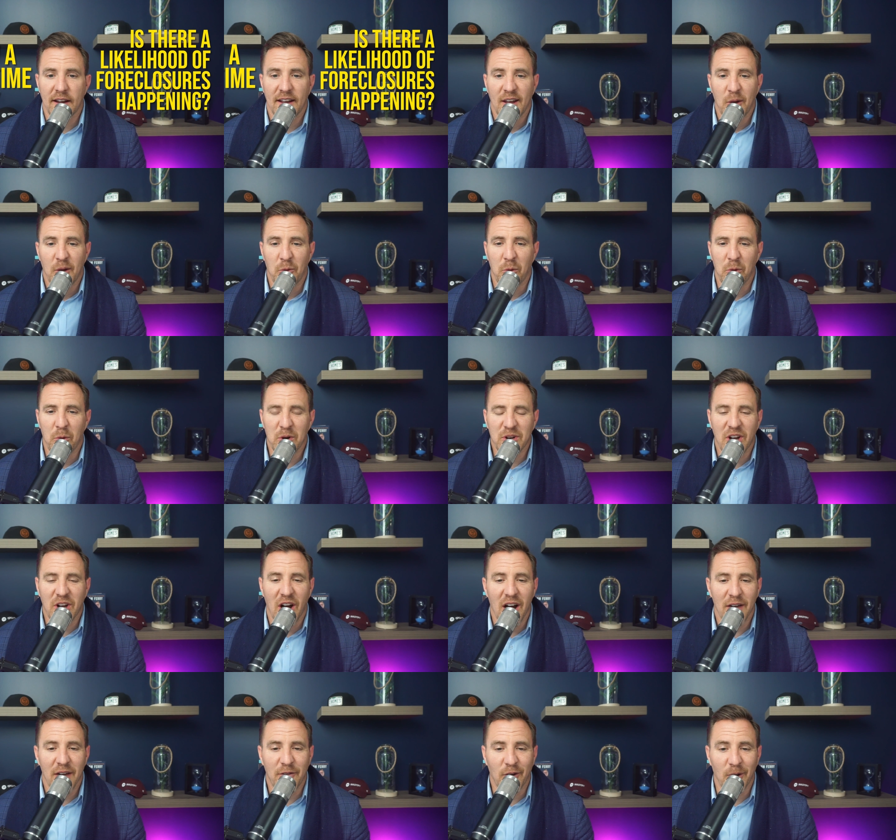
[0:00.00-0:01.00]
Well, we'll
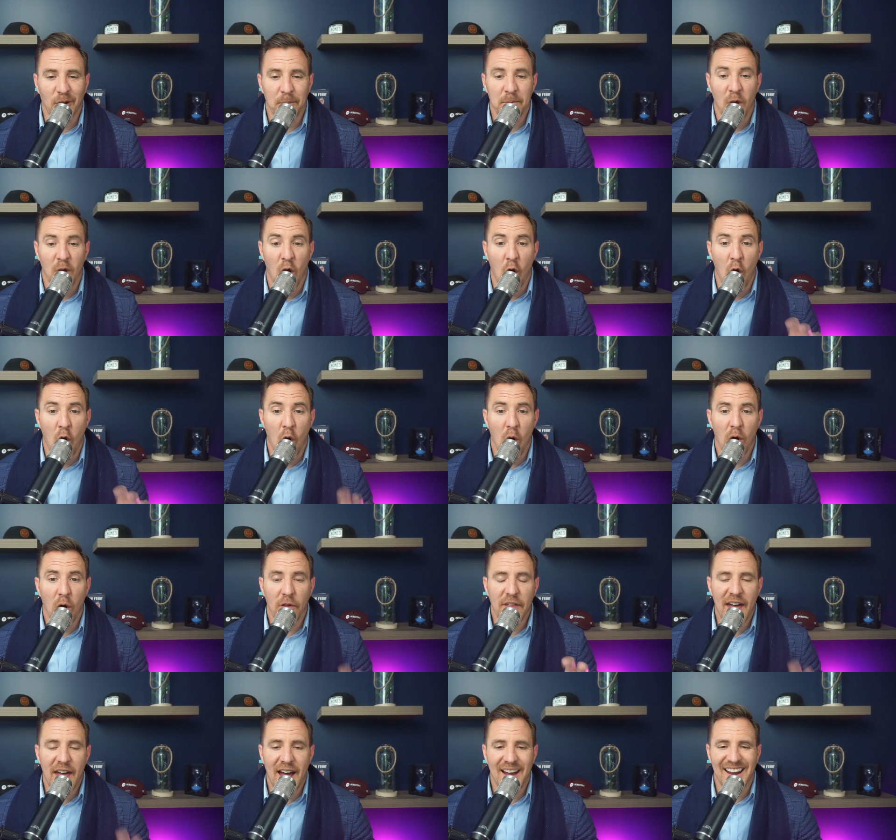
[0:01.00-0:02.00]
cover all
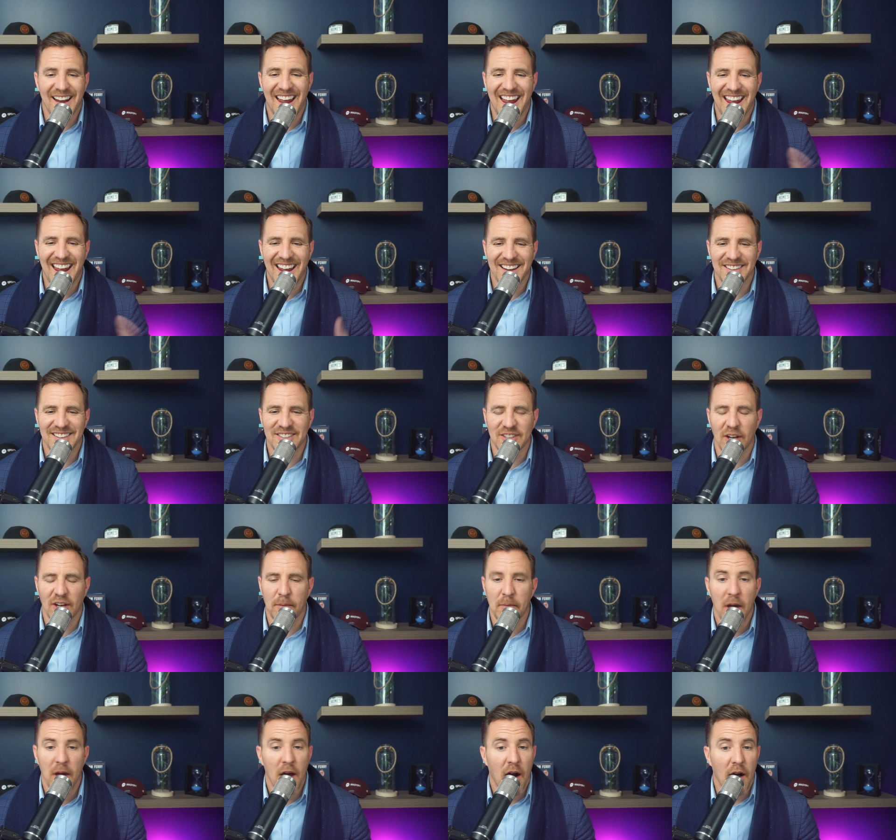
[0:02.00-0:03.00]
that and some
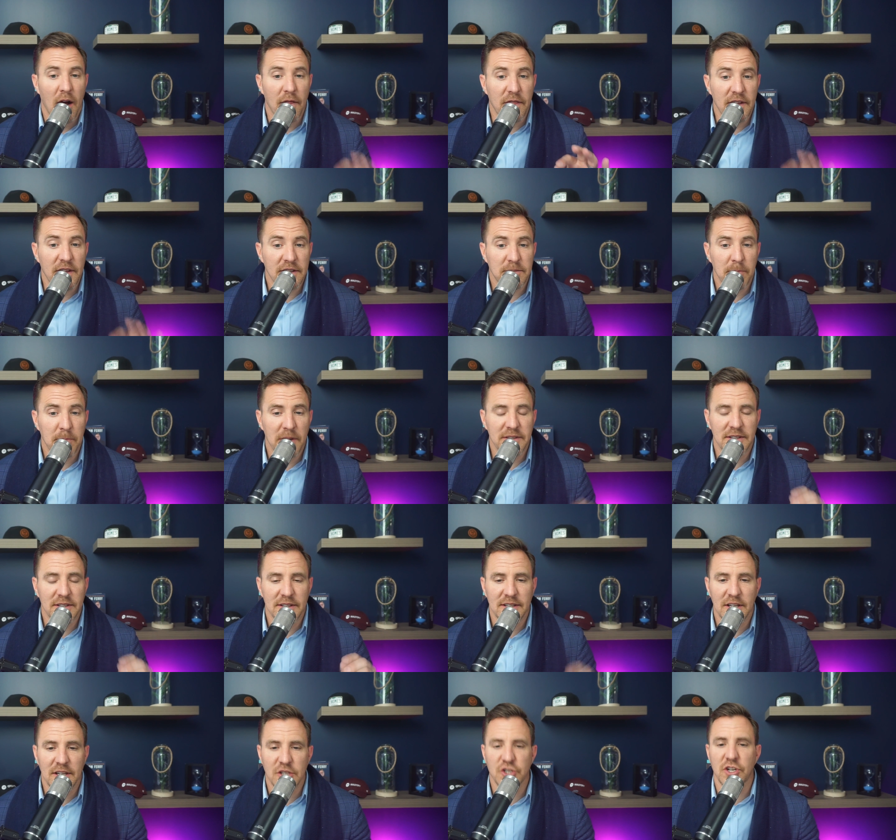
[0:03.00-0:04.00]
on this month's
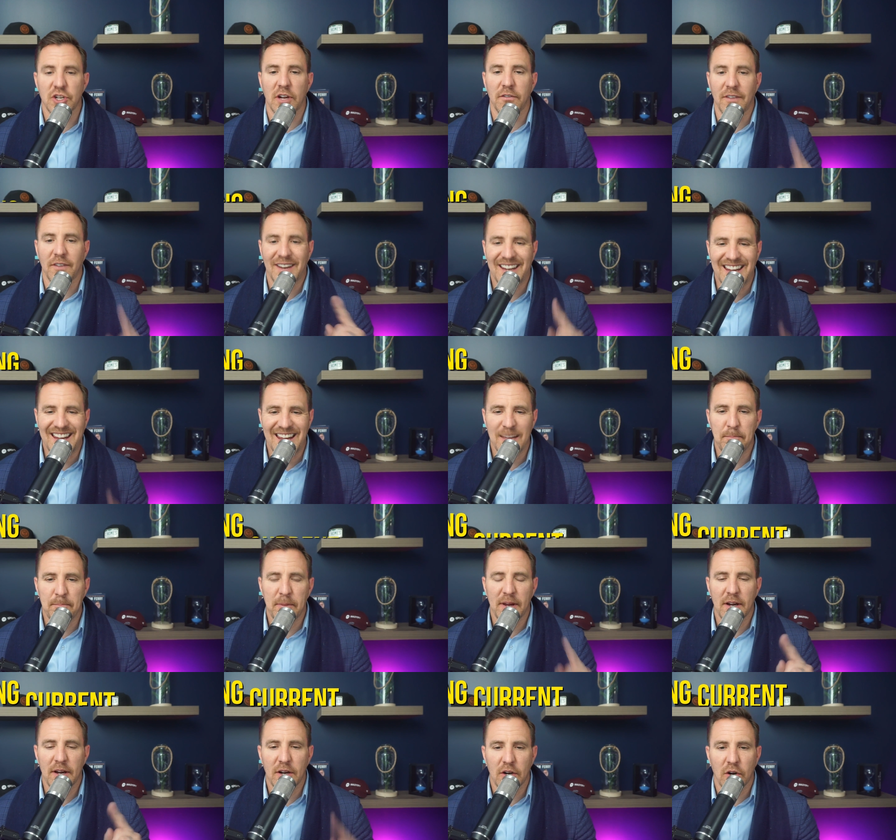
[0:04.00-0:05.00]
edition of
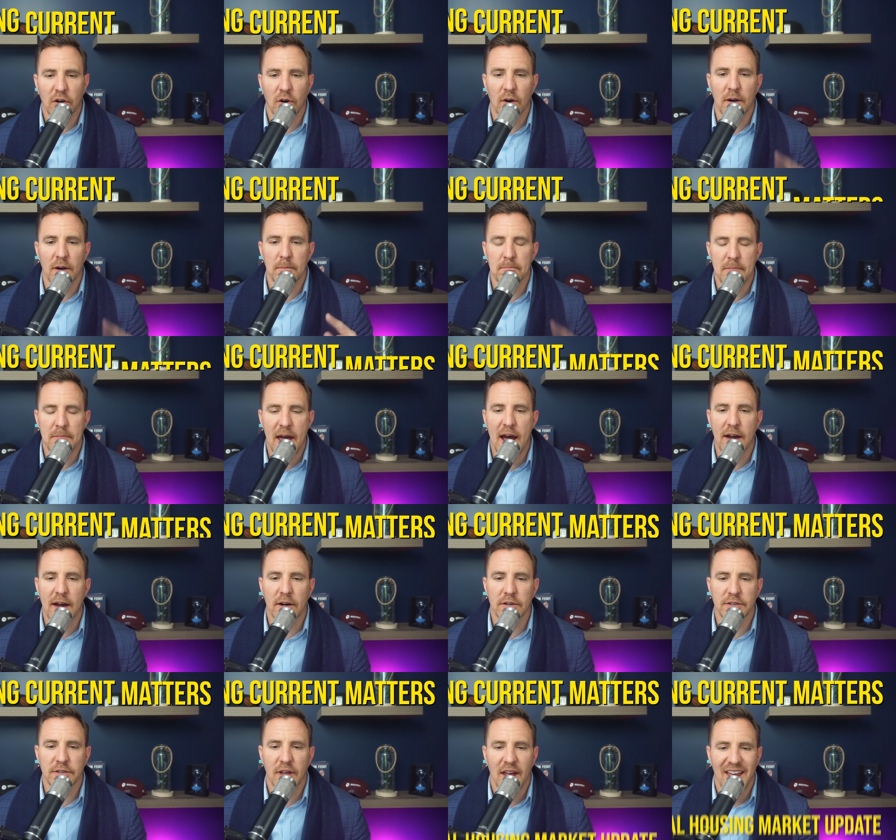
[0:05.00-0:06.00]
Keeping Current
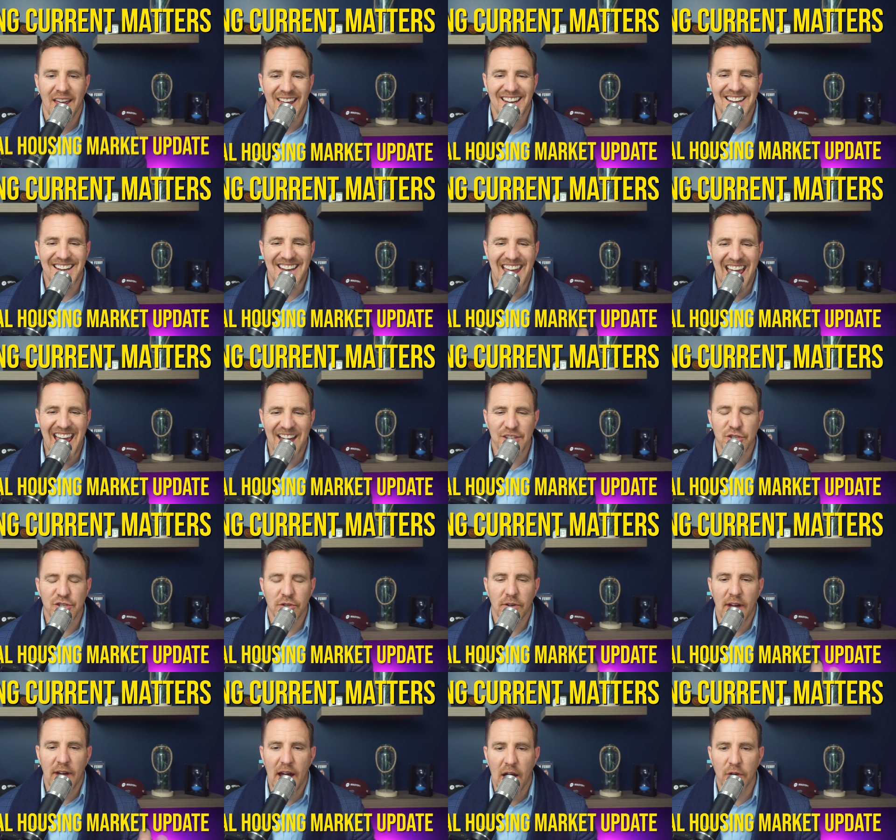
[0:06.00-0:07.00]
Matters National
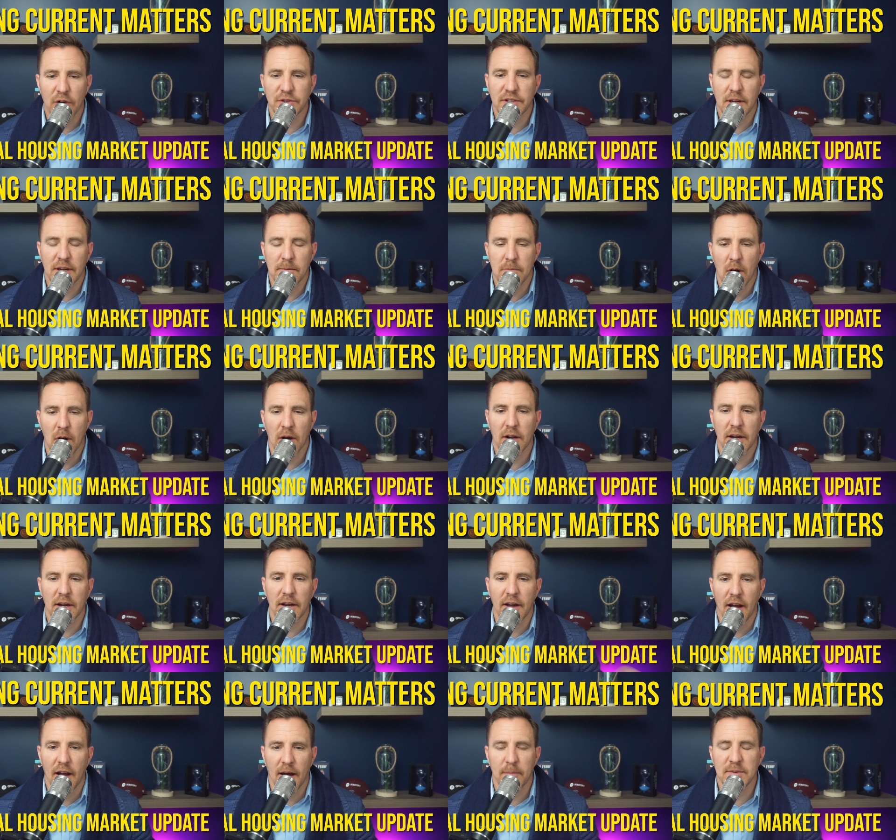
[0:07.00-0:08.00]
Housing Market
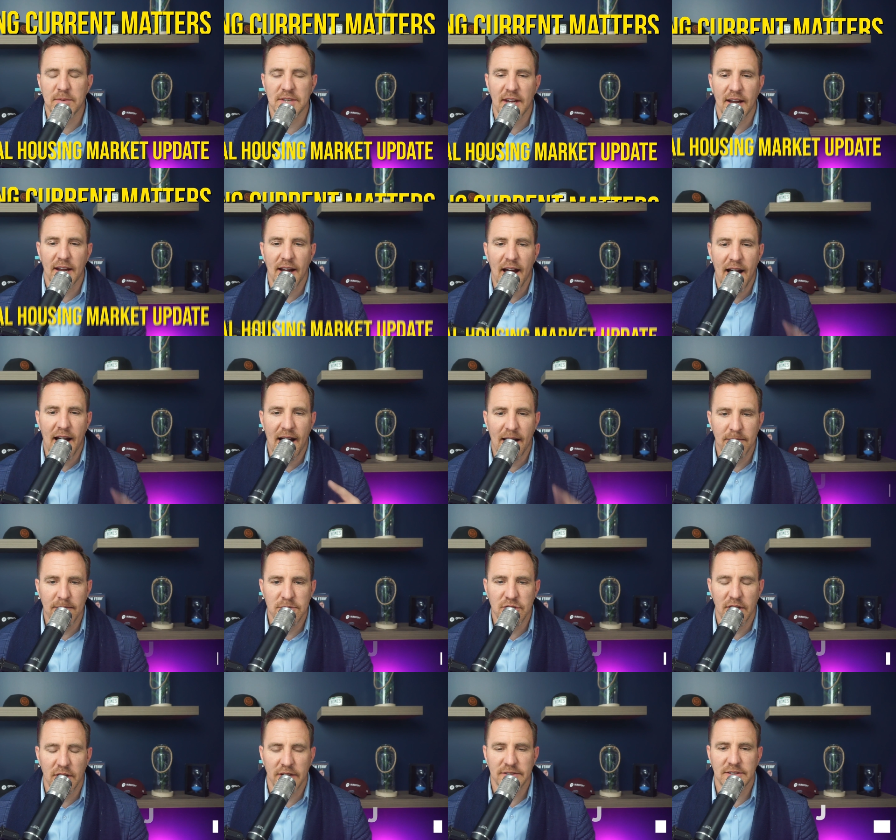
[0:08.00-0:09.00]
Update. I'm
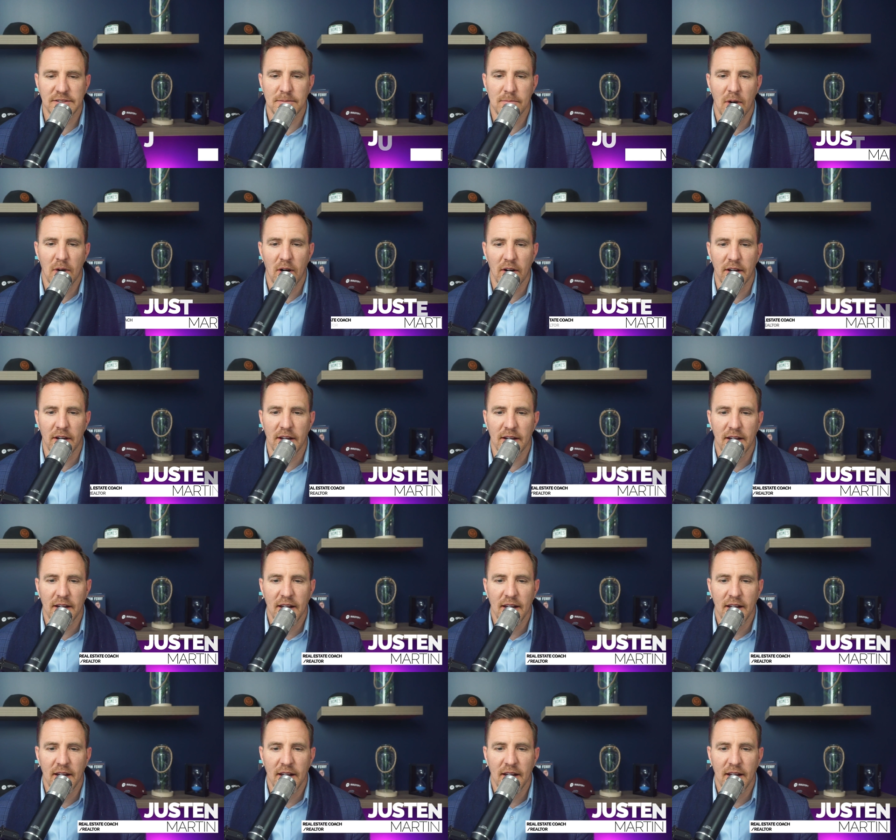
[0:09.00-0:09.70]
Justin Martin,